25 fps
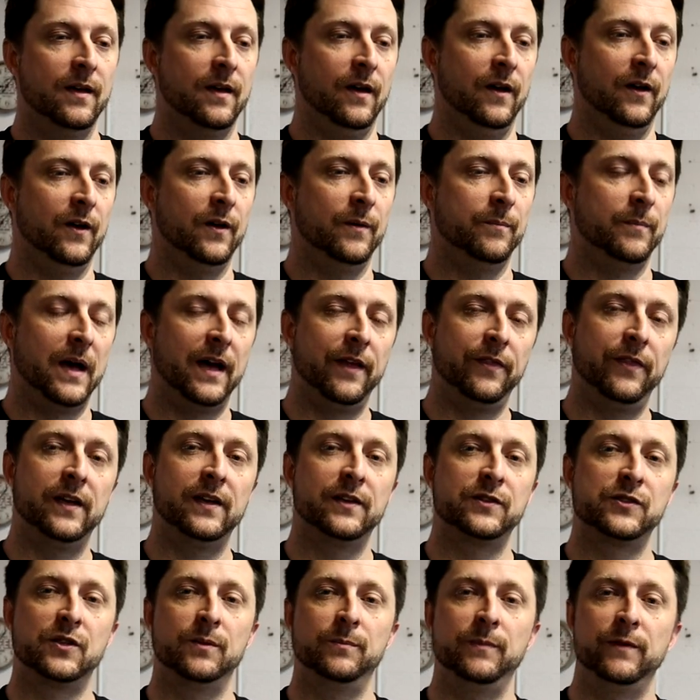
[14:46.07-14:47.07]
I think
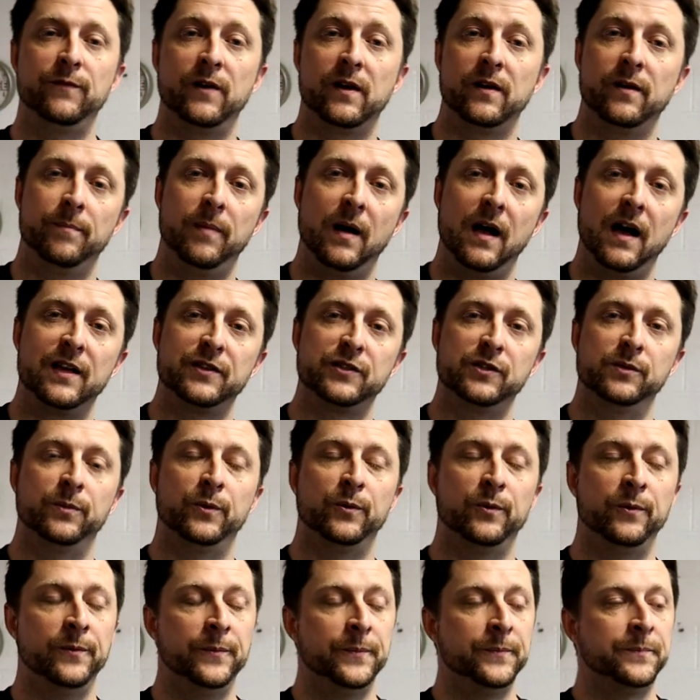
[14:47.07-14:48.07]
it's going to be very
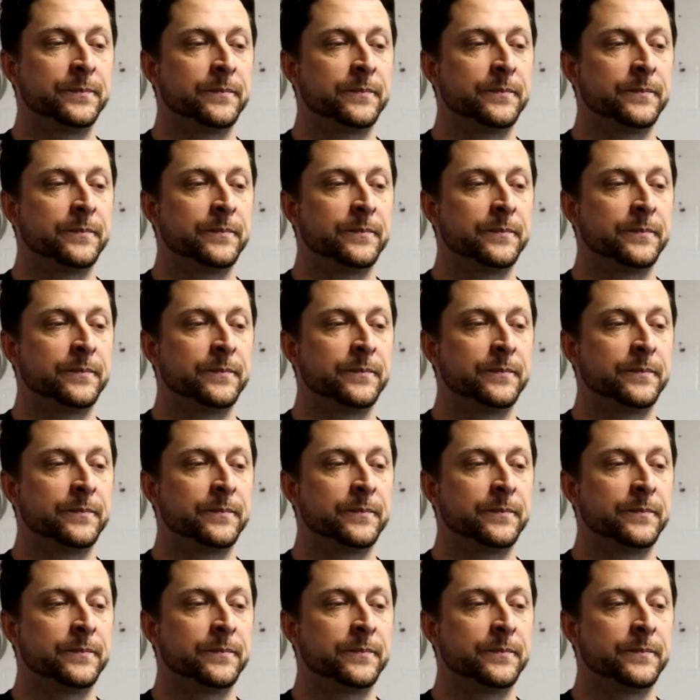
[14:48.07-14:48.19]
possible.